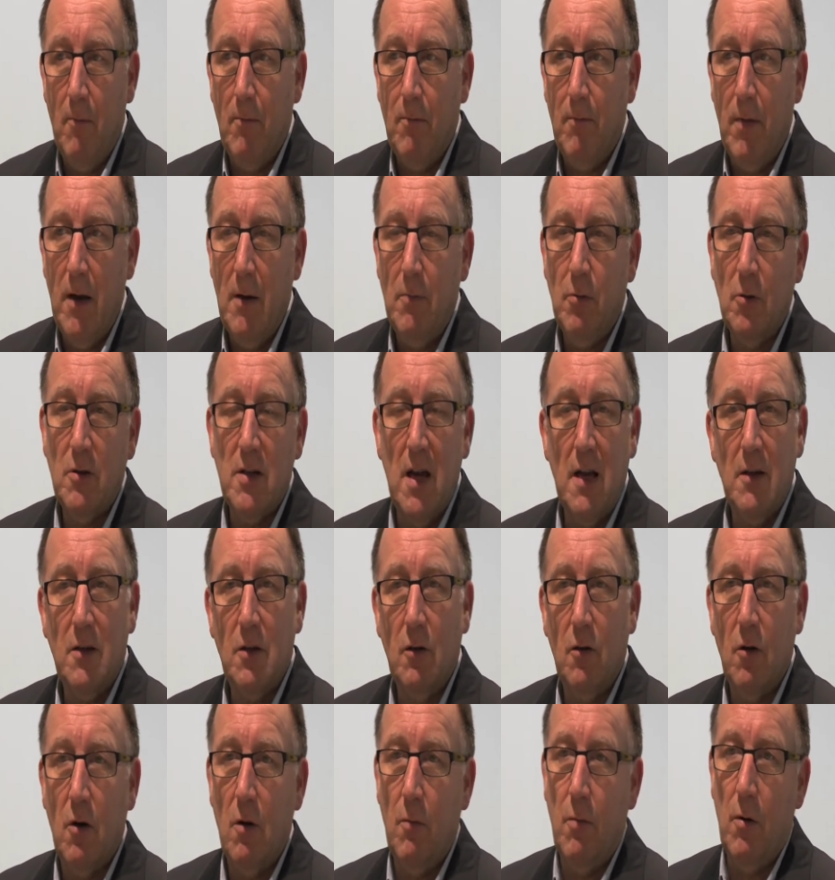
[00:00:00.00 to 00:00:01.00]
people tend to
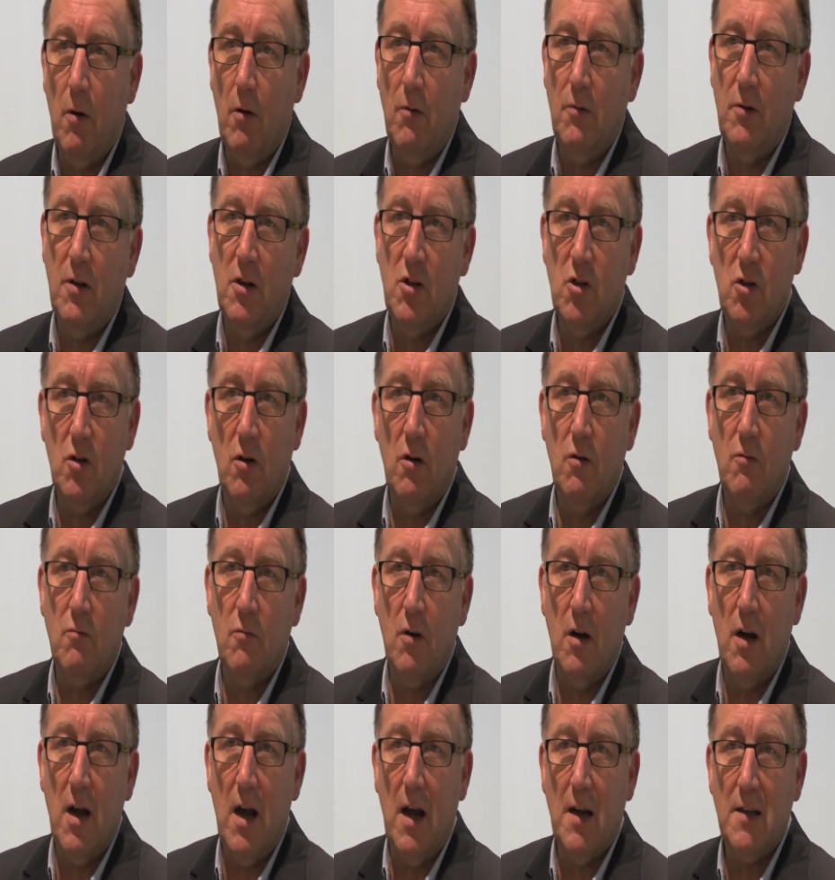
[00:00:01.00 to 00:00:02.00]
look upon the
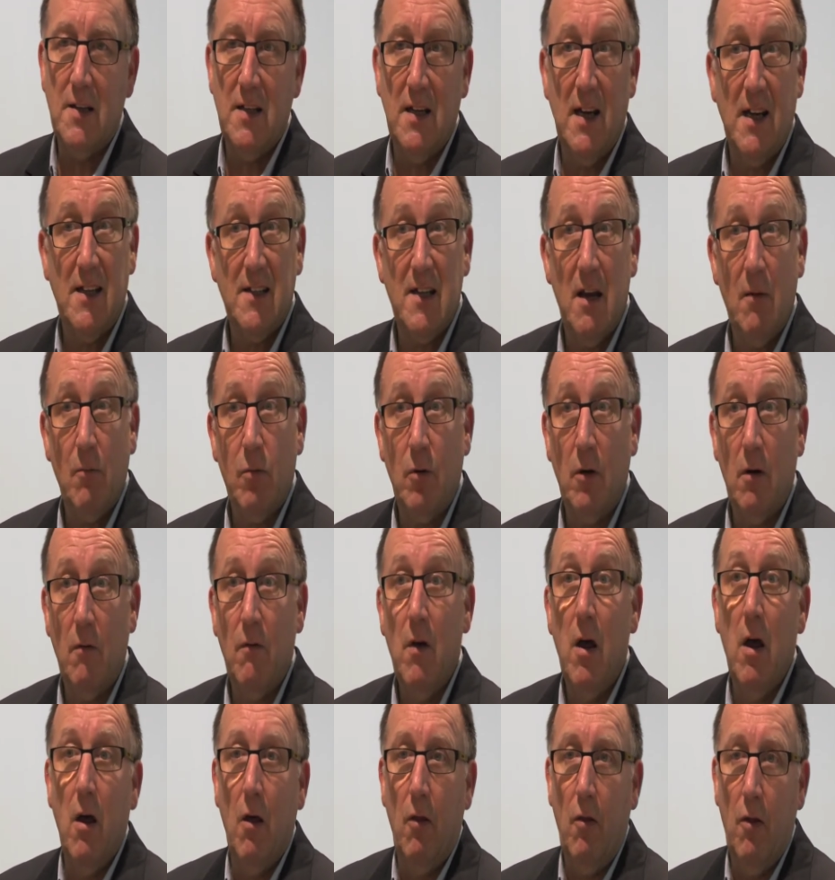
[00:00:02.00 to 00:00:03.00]
genre as an example of
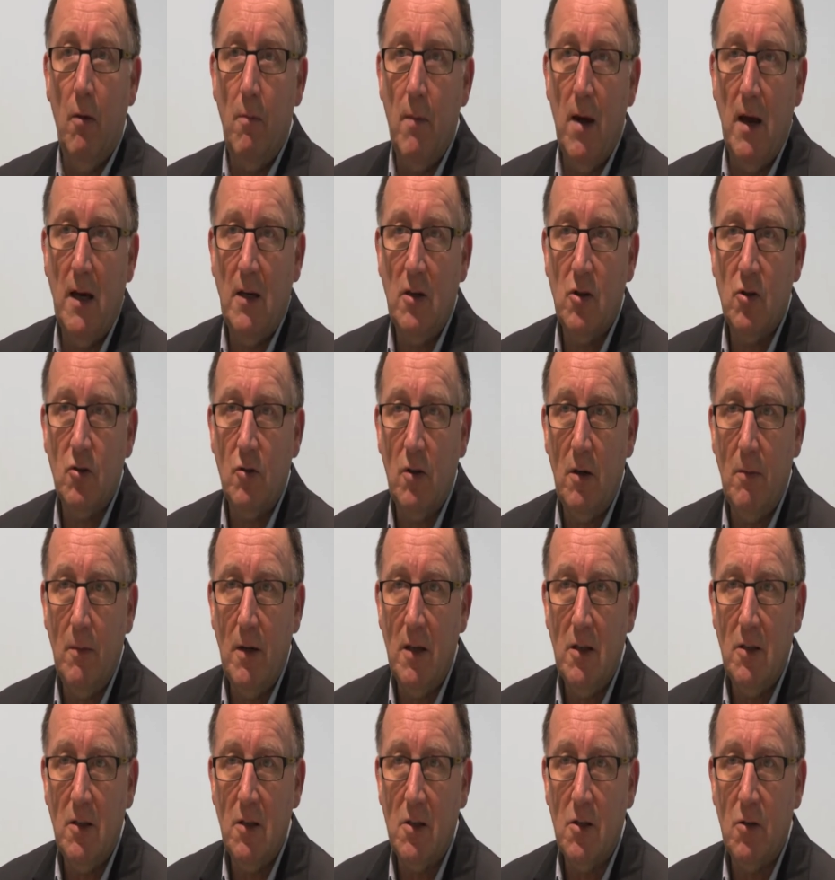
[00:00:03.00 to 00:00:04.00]
the mainstream
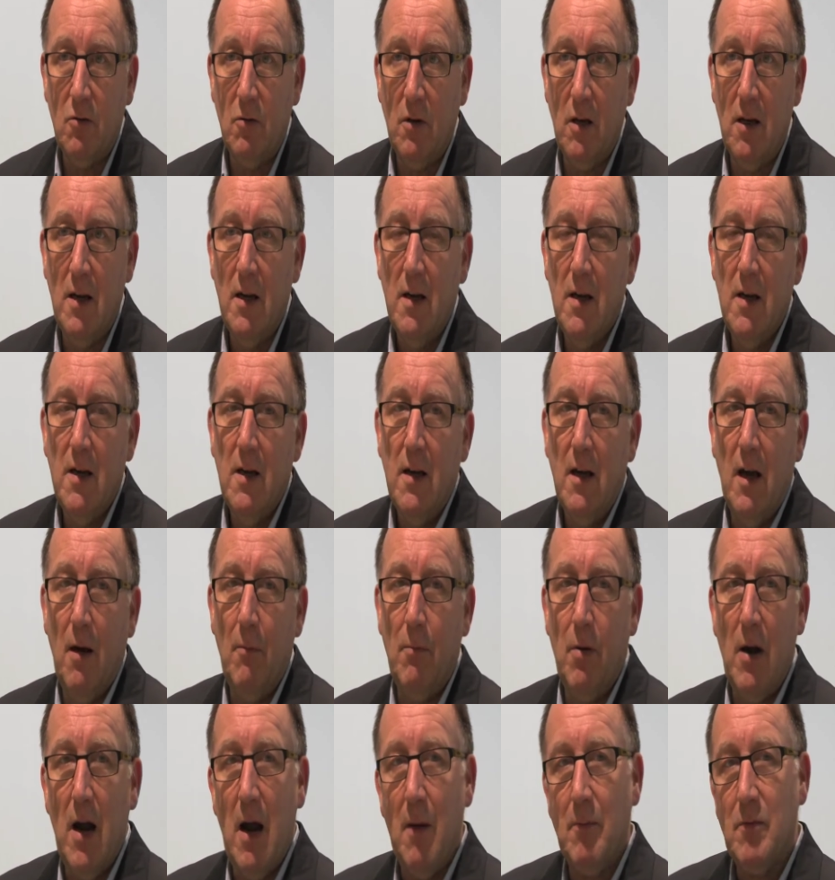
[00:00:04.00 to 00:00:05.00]
industry and
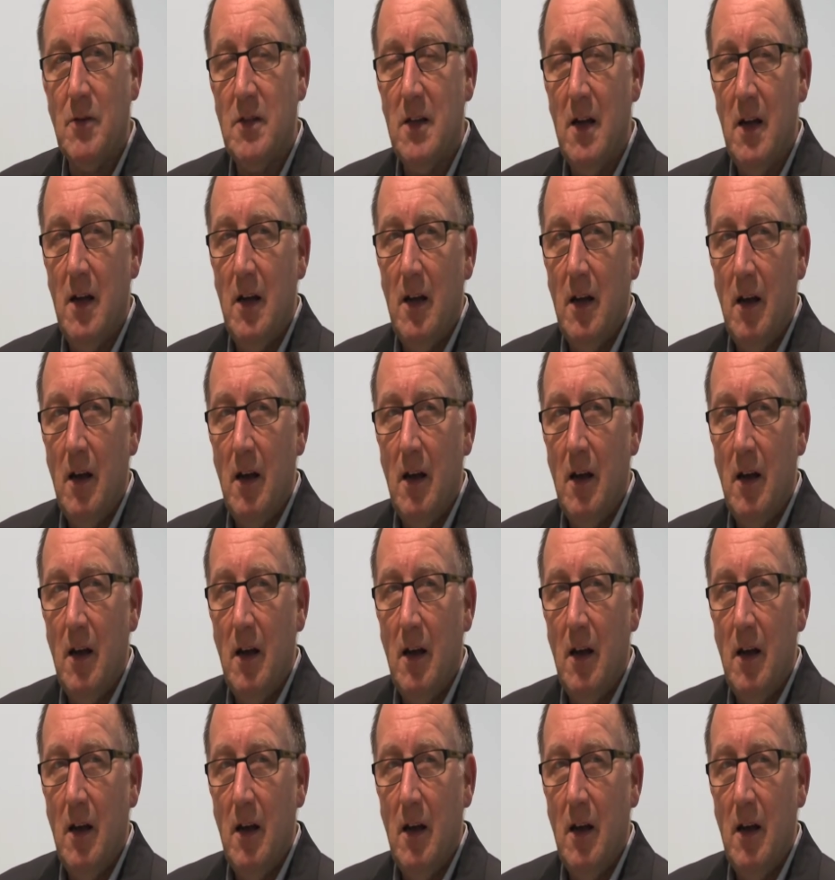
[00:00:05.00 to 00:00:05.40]
perhaps